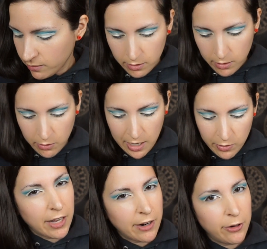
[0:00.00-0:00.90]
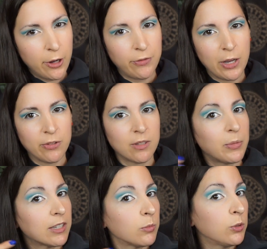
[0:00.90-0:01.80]
So that, I don't know if that was the
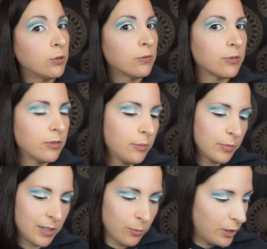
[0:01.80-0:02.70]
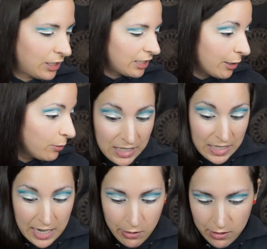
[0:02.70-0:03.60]
best move, but we shall
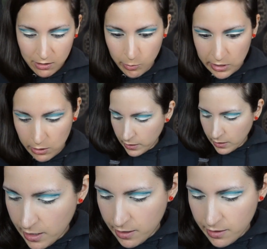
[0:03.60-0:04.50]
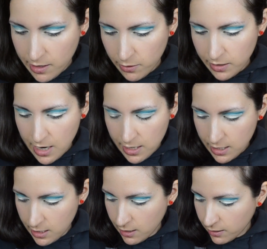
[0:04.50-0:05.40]
see how this comes out. Okay, now
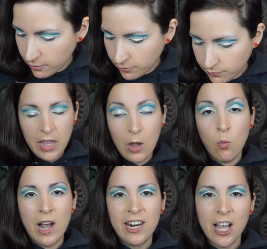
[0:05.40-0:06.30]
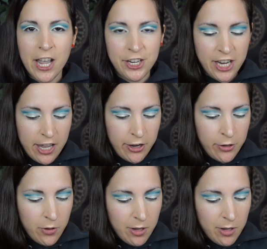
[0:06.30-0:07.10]
taking a white eyeshadow.